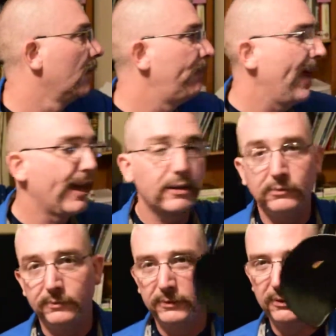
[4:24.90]
paddle.
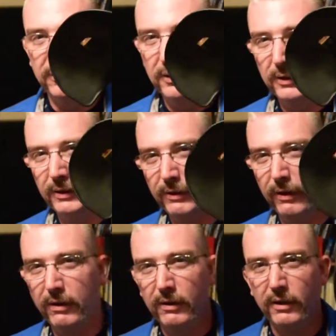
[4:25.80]

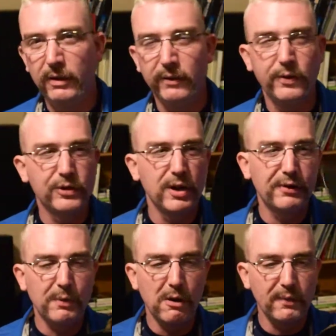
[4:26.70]
There's
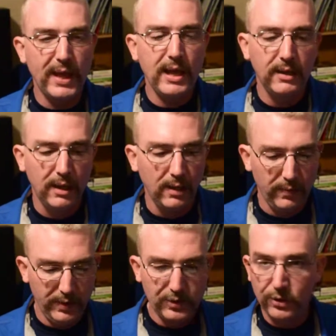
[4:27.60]
nothing wrong with that.
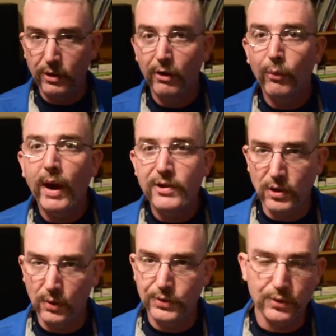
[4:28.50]
These are range
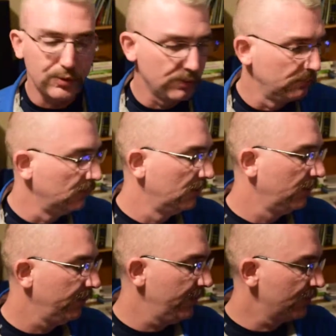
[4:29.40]
holsters.
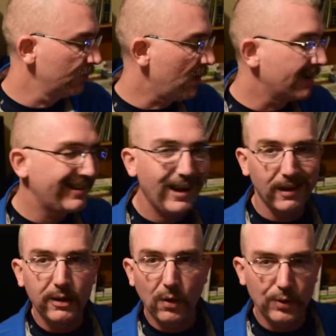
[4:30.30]
These are not
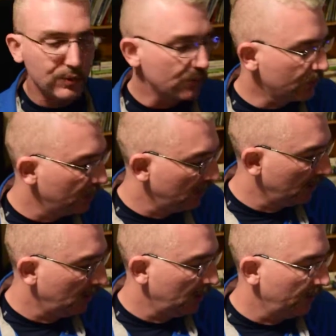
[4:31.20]
carry holsters.
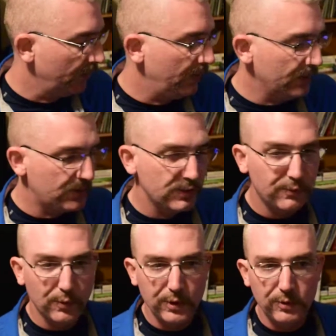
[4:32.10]
This is
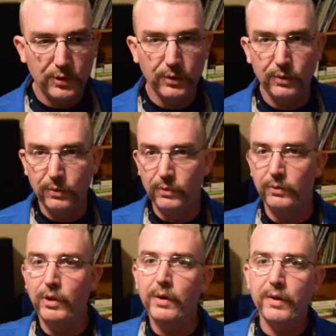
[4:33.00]
for you to
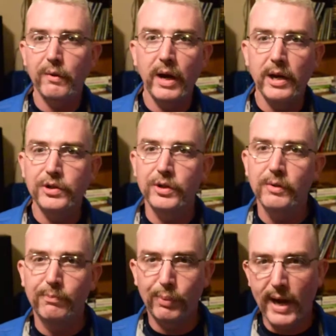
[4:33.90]
go to the range,
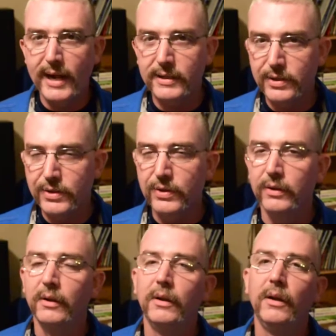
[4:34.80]
practice,
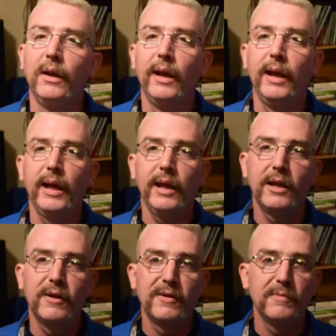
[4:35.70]

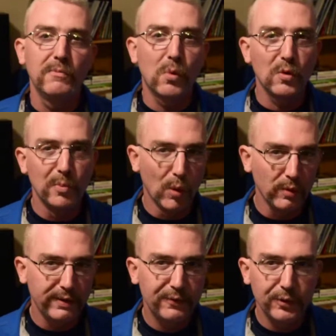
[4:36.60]
and more
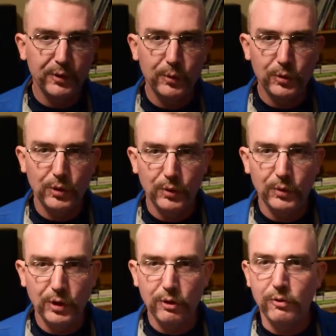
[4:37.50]
importantly for you to
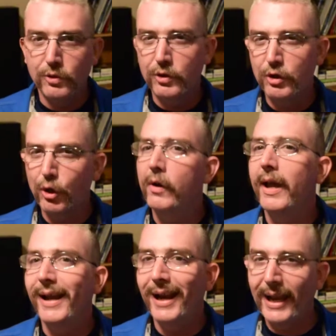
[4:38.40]
use during
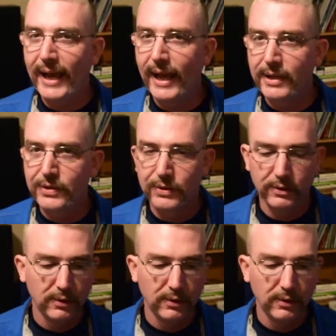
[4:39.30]
a class.